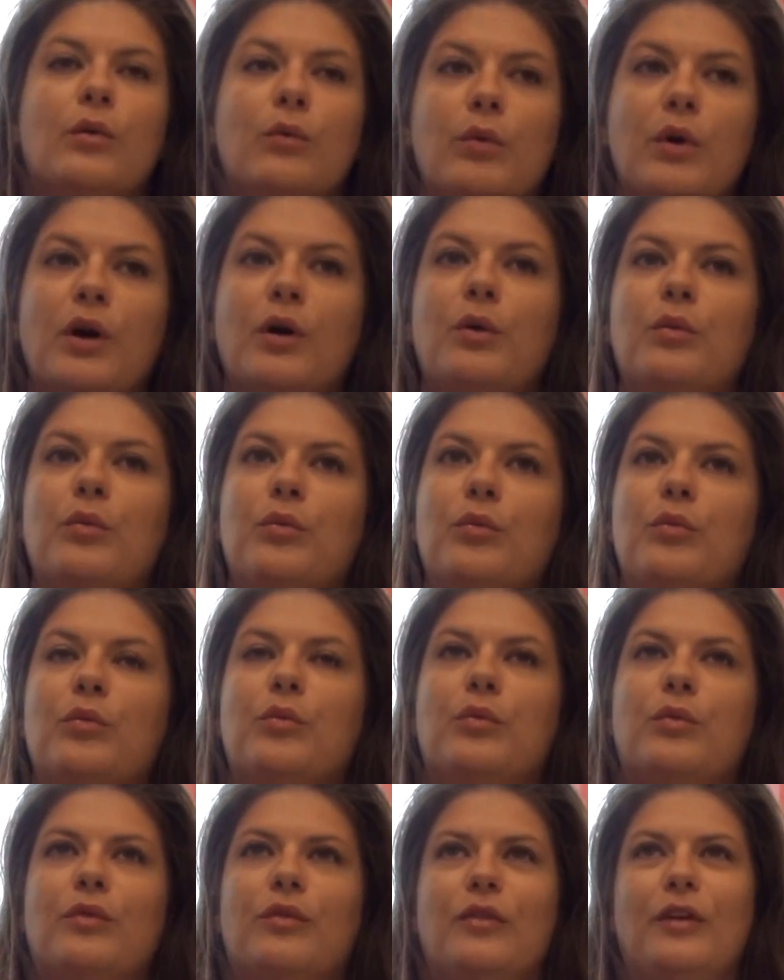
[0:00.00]
Well,
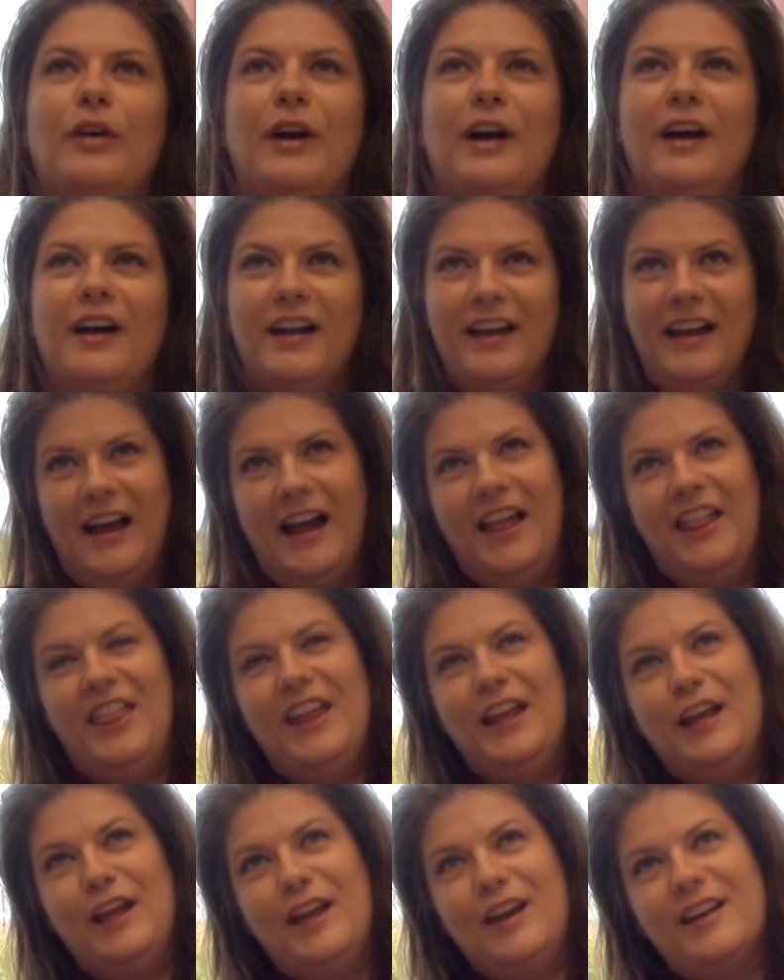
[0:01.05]
I
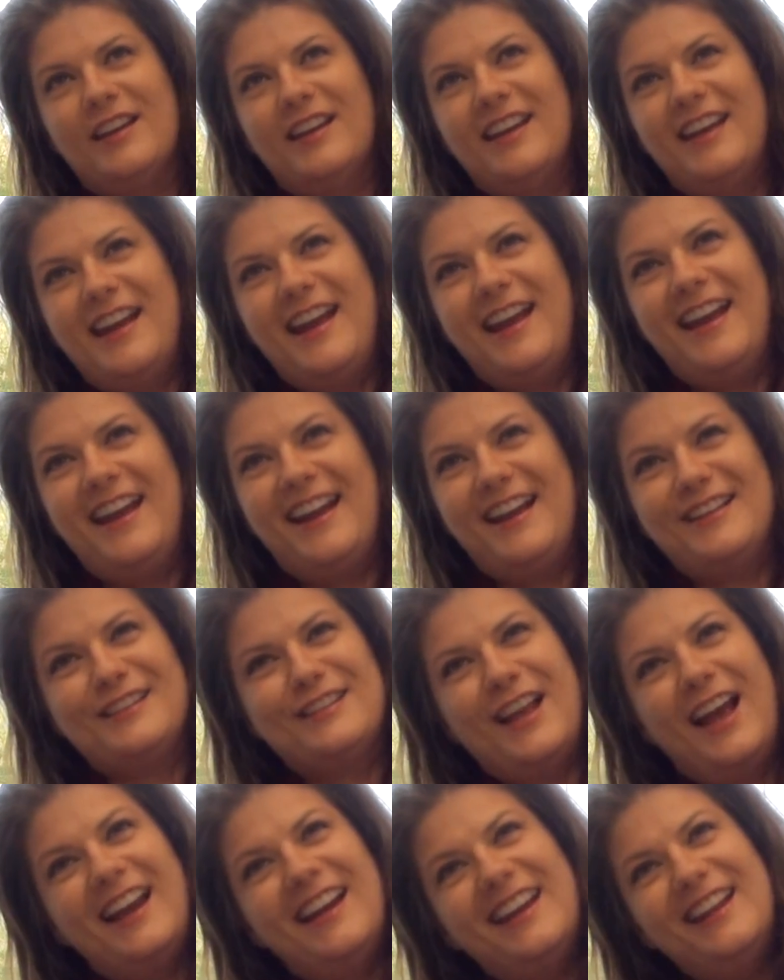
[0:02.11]
think it
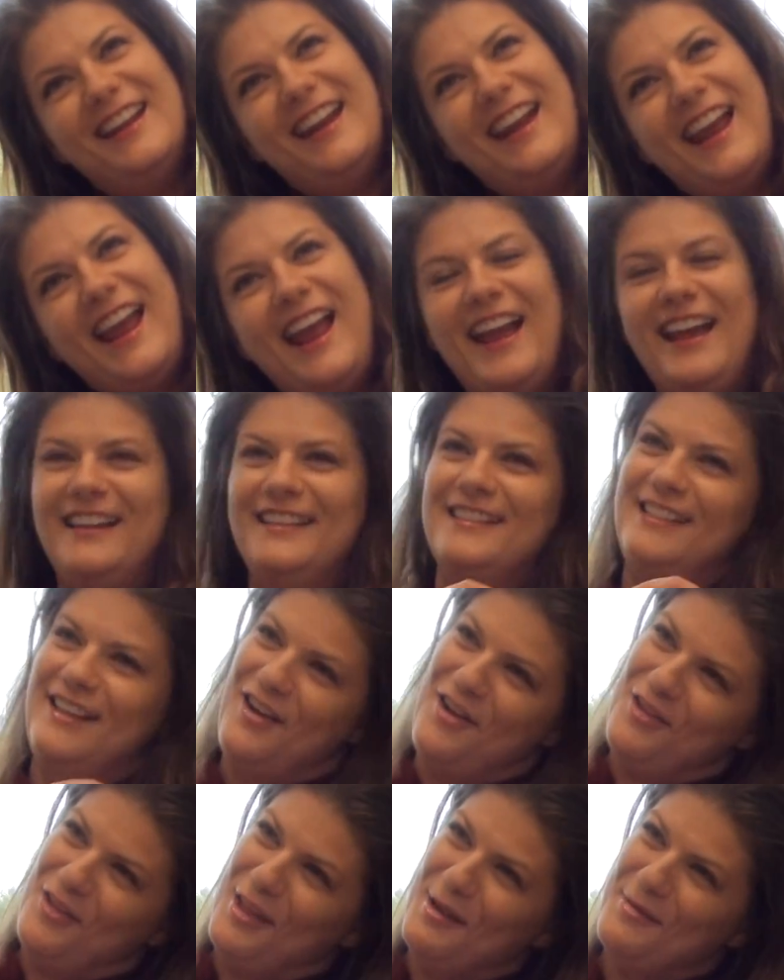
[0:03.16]
excited and
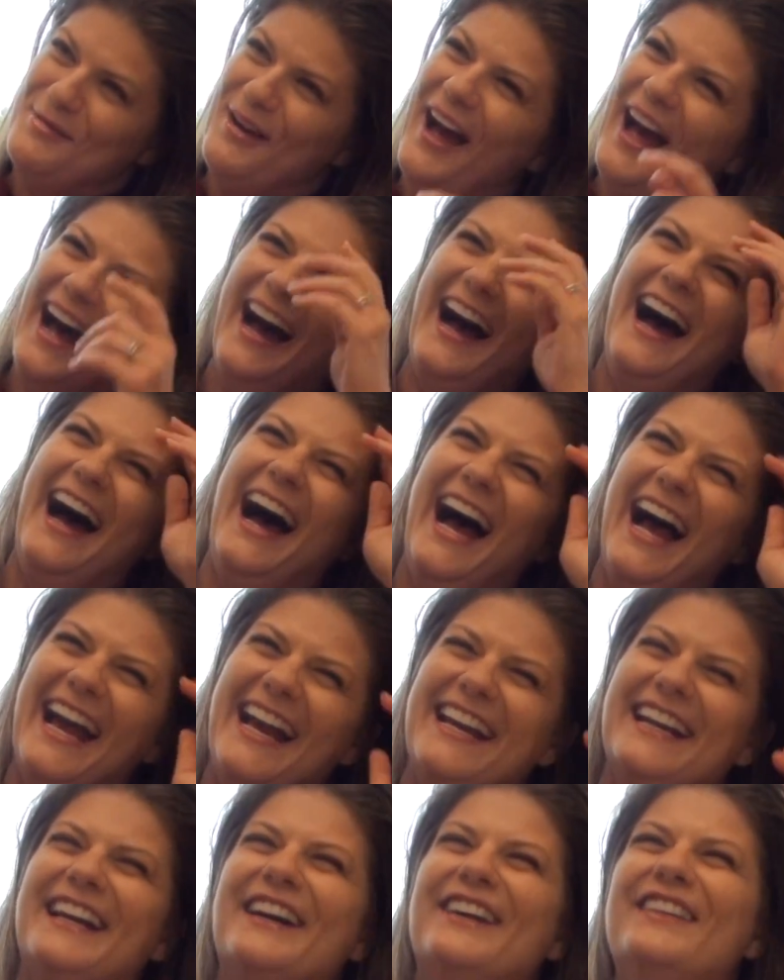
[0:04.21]
scared them.
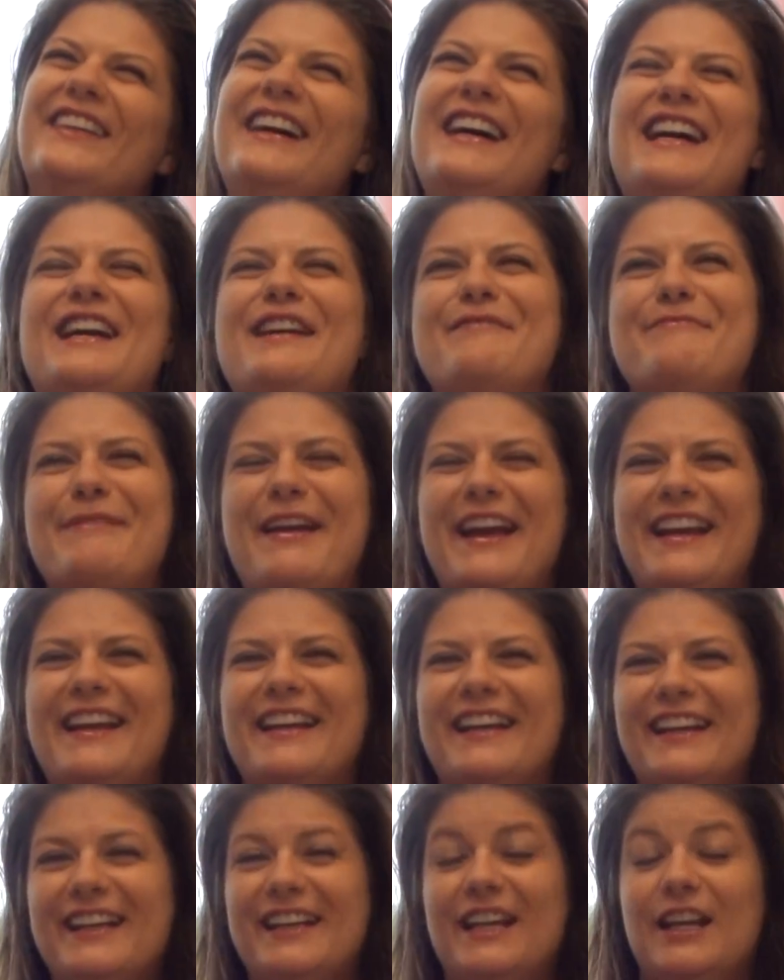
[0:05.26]
It made
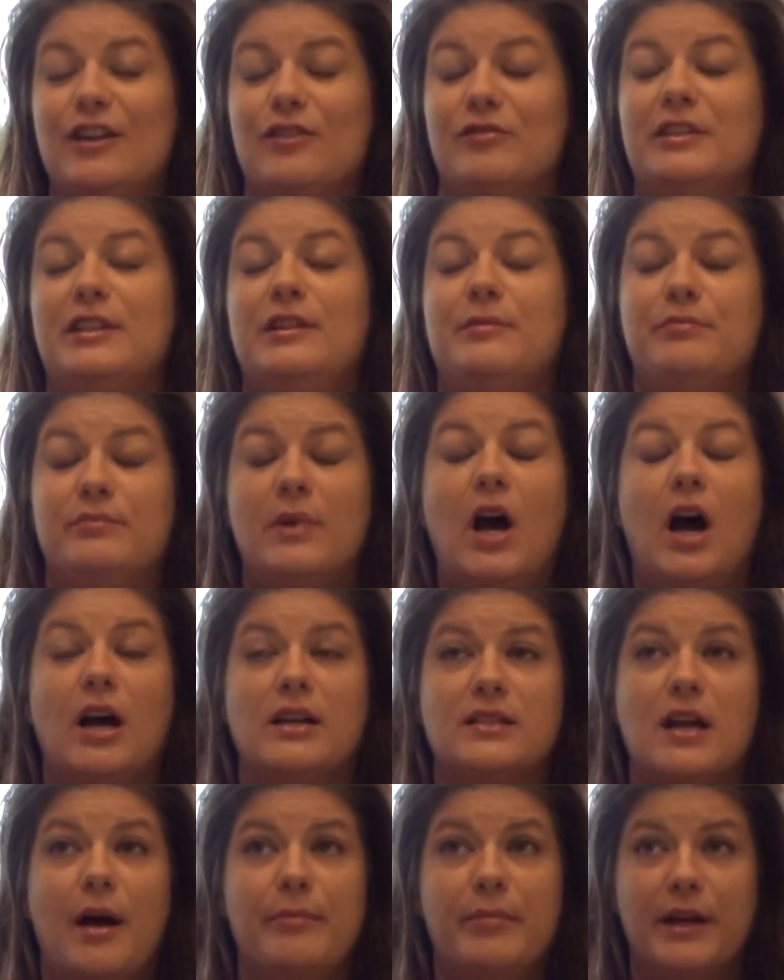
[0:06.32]
it a really hot
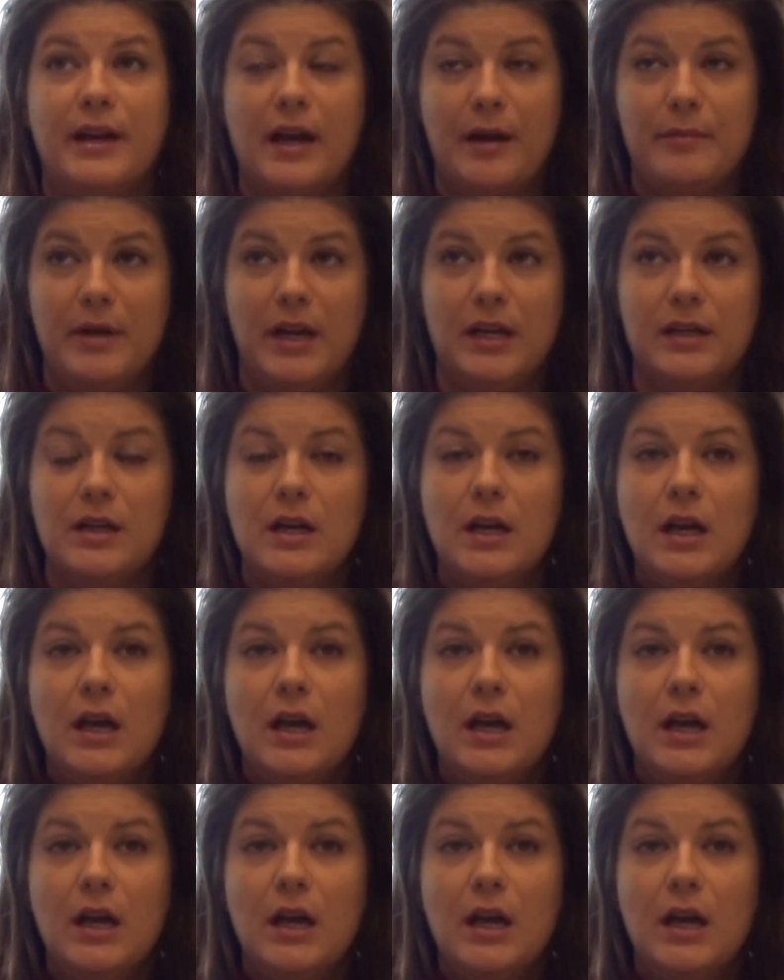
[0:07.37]
topic. I mean,